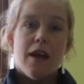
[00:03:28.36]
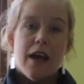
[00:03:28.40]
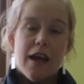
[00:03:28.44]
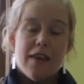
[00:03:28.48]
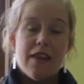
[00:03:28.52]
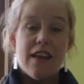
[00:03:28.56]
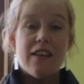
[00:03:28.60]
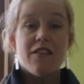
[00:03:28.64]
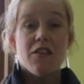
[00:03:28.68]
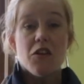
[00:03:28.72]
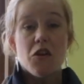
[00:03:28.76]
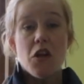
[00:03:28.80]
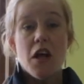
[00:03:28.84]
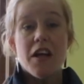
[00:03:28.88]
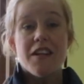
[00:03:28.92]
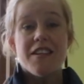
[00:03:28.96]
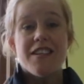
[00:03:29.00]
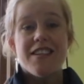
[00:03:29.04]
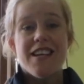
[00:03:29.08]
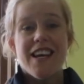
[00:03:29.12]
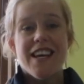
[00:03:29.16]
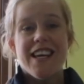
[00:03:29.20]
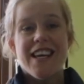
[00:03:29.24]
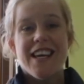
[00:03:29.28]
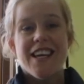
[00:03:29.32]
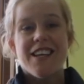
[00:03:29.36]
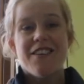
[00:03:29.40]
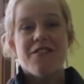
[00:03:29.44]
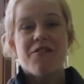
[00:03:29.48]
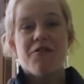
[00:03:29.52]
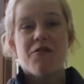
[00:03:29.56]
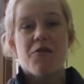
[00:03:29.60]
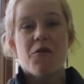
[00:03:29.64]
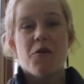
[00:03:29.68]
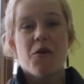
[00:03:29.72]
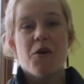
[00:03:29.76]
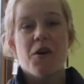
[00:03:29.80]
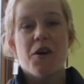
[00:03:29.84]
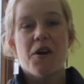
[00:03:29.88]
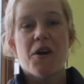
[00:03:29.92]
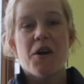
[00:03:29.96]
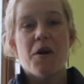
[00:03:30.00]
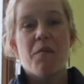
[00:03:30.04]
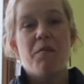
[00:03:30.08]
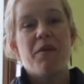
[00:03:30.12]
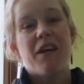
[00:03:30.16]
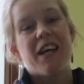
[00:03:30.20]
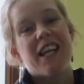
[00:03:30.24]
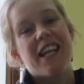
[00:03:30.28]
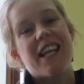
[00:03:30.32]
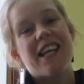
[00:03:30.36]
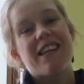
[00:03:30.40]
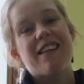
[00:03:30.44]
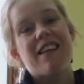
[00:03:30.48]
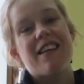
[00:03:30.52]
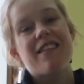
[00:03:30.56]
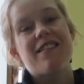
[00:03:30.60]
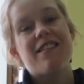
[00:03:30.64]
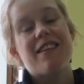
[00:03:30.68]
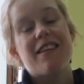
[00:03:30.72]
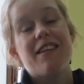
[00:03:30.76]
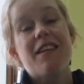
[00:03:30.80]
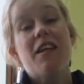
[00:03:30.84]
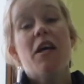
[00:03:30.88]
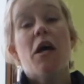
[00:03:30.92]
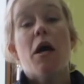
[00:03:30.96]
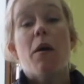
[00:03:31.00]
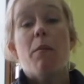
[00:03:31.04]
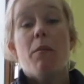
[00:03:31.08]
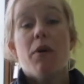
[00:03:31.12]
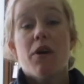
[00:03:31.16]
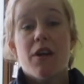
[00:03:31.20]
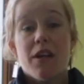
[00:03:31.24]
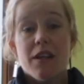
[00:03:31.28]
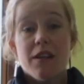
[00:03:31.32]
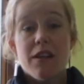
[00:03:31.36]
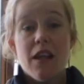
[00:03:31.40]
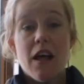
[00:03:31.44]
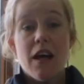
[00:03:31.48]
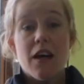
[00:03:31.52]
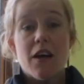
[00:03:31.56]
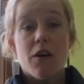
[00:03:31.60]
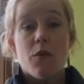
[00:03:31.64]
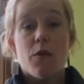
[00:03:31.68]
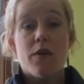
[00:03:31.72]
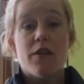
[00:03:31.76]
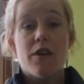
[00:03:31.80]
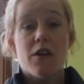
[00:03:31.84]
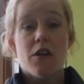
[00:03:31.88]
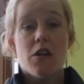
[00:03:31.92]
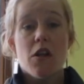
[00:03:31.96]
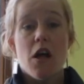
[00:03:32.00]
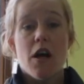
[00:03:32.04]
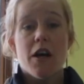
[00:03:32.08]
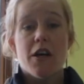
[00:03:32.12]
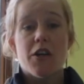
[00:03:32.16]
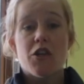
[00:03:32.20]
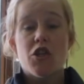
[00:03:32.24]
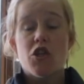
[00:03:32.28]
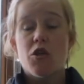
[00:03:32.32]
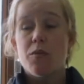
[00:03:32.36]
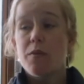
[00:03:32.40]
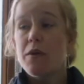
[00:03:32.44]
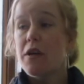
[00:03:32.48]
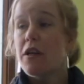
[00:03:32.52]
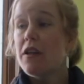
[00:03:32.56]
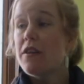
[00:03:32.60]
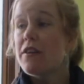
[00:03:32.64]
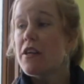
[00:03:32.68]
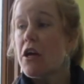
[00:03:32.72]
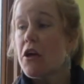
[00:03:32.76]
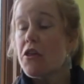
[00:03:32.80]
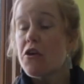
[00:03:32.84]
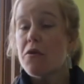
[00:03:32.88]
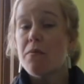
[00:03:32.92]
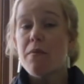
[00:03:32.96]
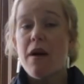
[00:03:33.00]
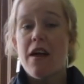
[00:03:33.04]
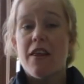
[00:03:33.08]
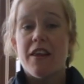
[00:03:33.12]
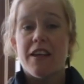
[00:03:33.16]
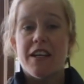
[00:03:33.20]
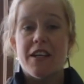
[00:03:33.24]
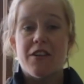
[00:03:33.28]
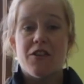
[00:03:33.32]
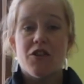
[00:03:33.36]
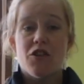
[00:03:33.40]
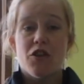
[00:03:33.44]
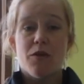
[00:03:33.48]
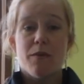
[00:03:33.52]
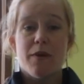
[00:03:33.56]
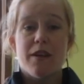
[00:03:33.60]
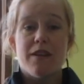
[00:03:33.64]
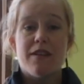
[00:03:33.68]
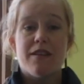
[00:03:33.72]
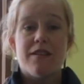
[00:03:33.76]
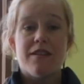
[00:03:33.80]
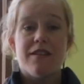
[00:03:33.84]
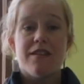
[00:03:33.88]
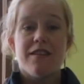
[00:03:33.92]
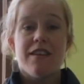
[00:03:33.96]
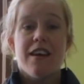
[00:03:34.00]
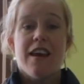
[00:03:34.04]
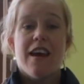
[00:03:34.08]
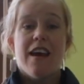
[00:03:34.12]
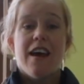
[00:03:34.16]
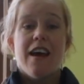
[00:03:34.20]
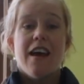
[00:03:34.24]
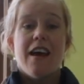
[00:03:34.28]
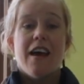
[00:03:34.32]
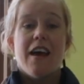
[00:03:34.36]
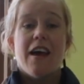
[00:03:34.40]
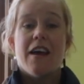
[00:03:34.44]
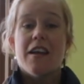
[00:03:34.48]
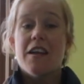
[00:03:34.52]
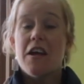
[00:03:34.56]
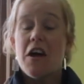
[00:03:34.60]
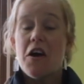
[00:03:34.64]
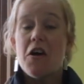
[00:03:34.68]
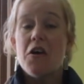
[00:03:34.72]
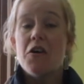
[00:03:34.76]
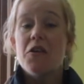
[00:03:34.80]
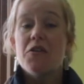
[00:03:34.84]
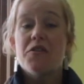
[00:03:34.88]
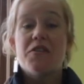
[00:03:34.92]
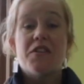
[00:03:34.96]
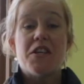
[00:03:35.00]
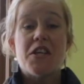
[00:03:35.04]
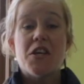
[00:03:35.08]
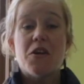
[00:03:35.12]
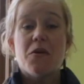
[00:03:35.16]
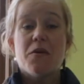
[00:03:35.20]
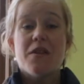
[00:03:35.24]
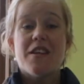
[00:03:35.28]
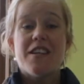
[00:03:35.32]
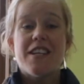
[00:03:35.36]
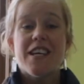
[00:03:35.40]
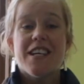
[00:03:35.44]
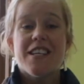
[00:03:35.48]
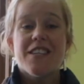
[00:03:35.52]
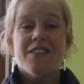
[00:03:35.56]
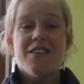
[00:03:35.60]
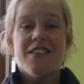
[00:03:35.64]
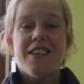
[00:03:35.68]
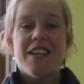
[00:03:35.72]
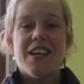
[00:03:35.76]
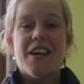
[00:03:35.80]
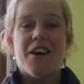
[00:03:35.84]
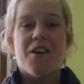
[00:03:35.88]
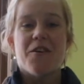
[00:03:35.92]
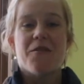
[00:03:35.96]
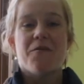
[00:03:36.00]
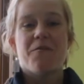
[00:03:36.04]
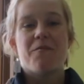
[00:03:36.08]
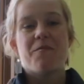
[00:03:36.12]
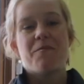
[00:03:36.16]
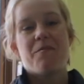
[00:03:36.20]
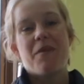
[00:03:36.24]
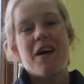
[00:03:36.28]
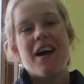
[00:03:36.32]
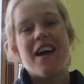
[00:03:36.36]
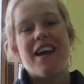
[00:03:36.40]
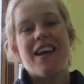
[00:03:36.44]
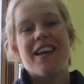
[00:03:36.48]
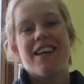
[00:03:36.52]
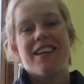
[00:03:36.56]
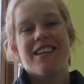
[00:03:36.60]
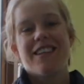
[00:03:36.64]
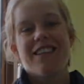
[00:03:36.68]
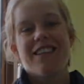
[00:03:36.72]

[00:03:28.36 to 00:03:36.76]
And that's a lot to take in for a beginning lesson, but good luck with the glockenspiel and the other mallet instruments, and I'll see you in the next video. Bye.